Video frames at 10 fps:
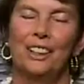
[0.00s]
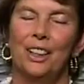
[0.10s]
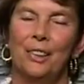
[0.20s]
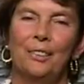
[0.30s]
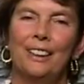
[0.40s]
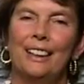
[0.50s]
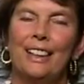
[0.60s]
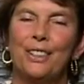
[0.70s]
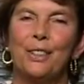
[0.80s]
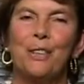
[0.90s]
Well,
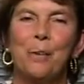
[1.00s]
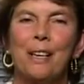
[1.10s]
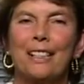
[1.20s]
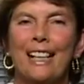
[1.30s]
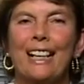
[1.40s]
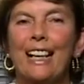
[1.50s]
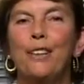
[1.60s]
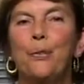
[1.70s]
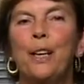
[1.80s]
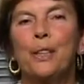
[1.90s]
it's all very well saying
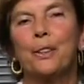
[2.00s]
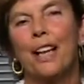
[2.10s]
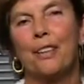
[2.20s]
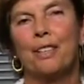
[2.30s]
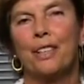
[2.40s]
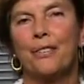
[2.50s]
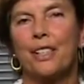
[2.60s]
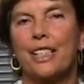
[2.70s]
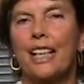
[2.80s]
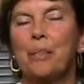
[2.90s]
if we could get rid of the
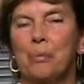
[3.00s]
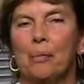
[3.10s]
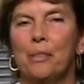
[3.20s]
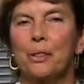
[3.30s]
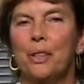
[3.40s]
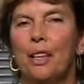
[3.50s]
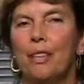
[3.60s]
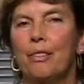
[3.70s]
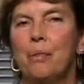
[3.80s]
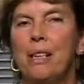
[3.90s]
stigma, but you
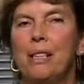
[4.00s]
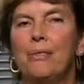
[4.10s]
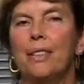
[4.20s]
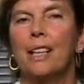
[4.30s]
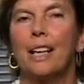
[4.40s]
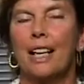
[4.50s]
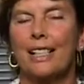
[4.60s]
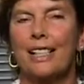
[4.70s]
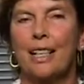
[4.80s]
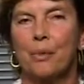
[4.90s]
can't remove a
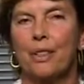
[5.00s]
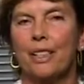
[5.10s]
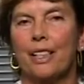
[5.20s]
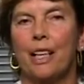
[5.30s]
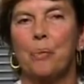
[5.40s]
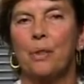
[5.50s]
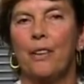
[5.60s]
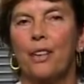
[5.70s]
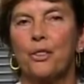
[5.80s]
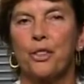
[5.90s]
stigma that's a couple of
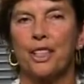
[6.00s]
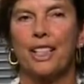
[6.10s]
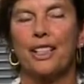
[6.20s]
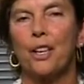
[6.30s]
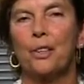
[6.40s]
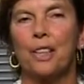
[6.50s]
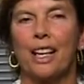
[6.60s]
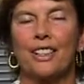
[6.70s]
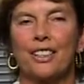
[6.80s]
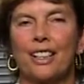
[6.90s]
100 years old,
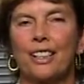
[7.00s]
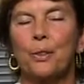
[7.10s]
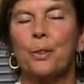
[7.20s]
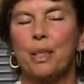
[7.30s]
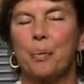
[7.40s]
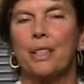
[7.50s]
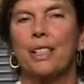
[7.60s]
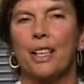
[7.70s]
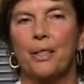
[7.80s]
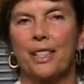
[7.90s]
actually. It's always been
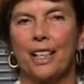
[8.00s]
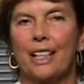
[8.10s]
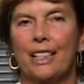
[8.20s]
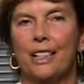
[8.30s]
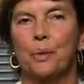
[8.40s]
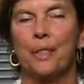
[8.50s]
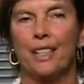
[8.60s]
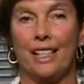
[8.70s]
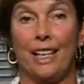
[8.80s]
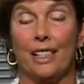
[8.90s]
associated with the
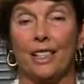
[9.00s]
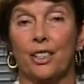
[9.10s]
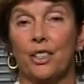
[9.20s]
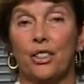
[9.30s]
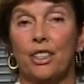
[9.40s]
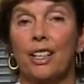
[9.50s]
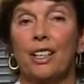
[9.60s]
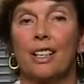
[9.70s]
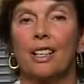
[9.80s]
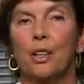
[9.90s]
sex industry,
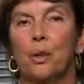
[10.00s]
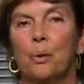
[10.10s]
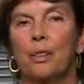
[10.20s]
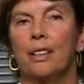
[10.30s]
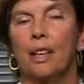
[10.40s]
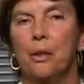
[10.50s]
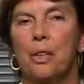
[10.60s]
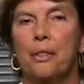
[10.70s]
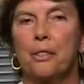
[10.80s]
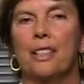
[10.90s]
along with
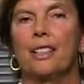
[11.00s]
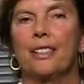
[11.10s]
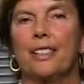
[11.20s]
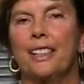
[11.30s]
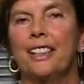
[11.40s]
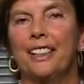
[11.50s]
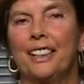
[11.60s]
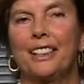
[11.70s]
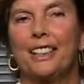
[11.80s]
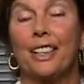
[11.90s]
go-go dancing
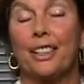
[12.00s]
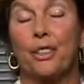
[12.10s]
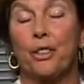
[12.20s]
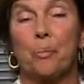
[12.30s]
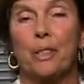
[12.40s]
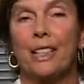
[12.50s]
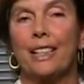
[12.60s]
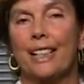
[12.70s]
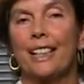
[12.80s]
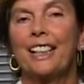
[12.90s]
and strip-teasing.